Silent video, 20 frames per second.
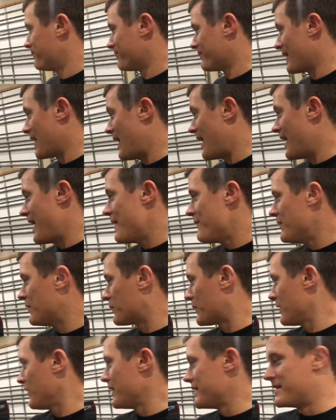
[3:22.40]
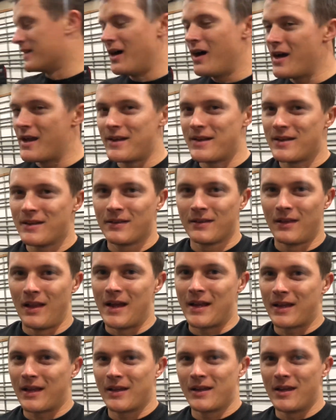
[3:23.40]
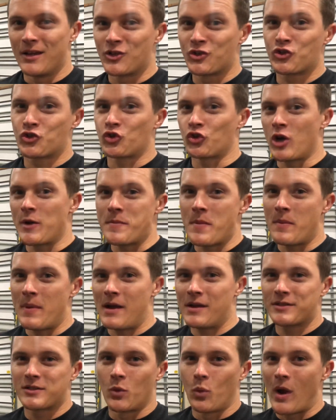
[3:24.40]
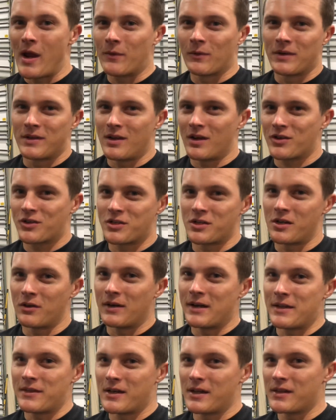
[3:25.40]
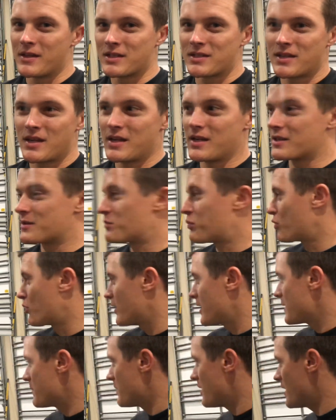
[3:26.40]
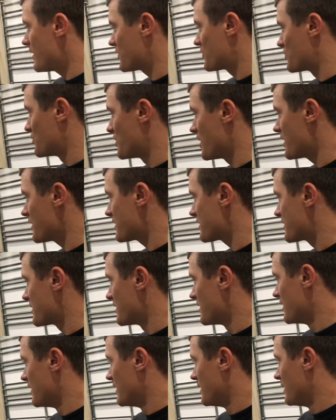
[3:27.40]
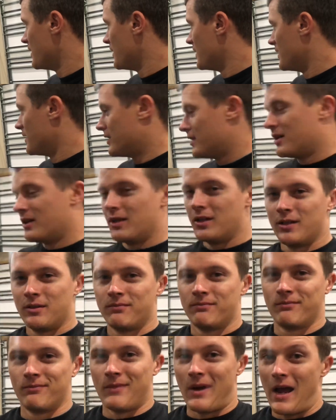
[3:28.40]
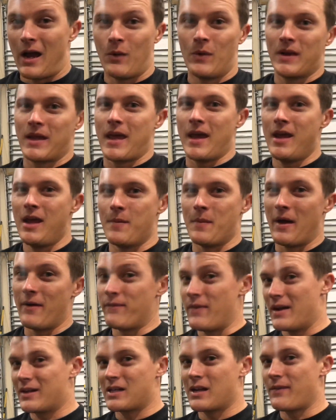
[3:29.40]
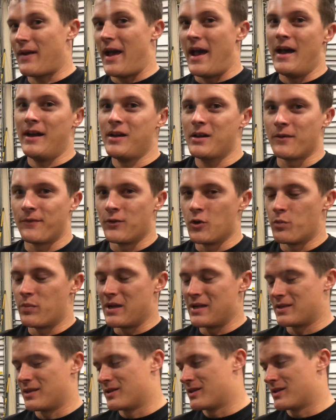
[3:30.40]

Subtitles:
I haven't really done like extreme amounts of weight reduction or anything. This thing is pretty much just how it came. In fact, I've added a few pieces.